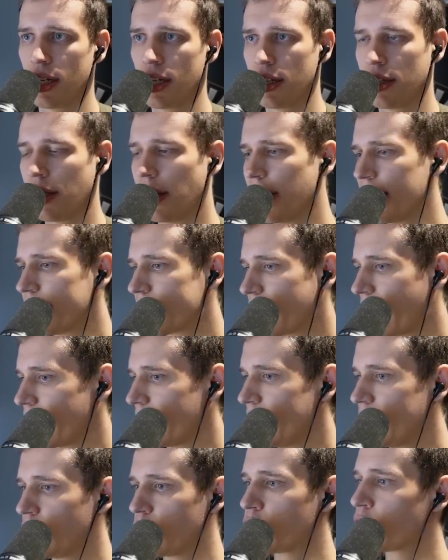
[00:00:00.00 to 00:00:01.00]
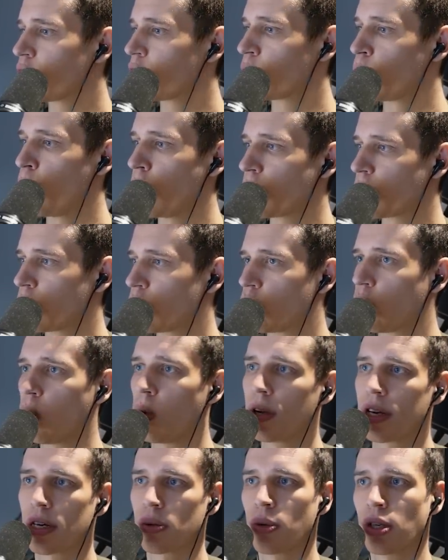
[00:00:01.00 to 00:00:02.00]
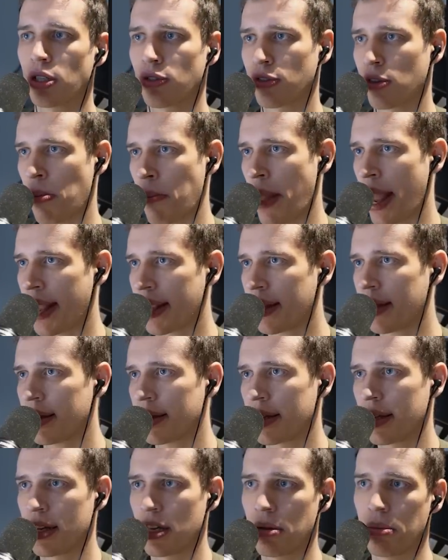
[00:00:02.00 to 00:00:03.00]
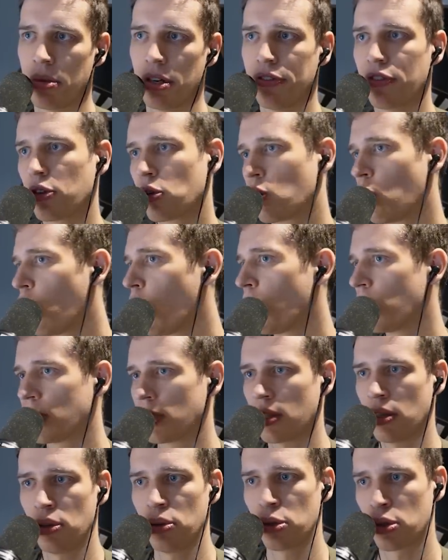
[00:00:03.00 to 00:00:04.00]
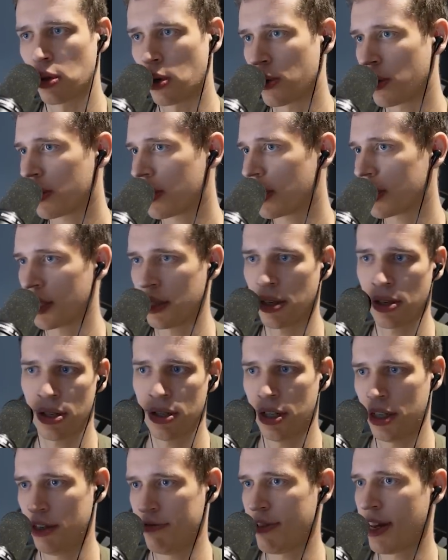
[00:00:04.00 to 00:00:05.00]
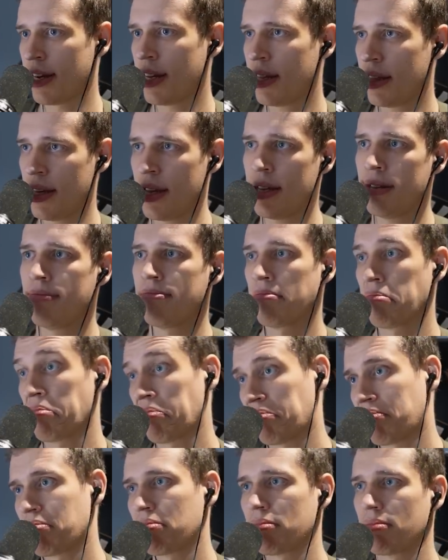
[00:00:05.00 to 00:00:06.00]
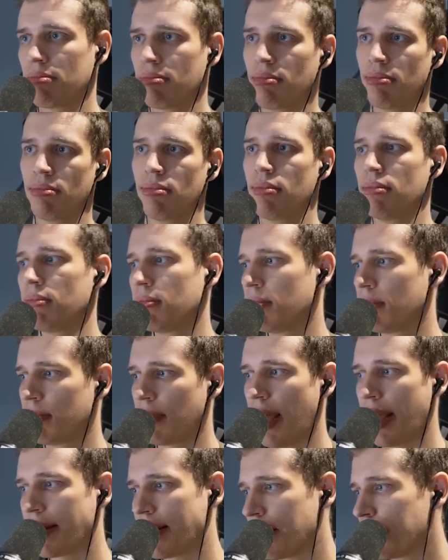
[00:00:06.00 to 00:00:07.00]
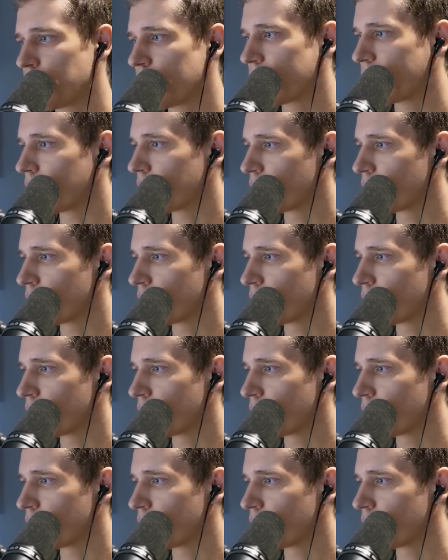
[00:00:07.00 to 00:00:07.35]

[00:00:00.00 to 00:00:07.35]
Not entirely sure what the goal here was for Maggot. But if the goal was to lose lurkers and not achieve anything, I think we can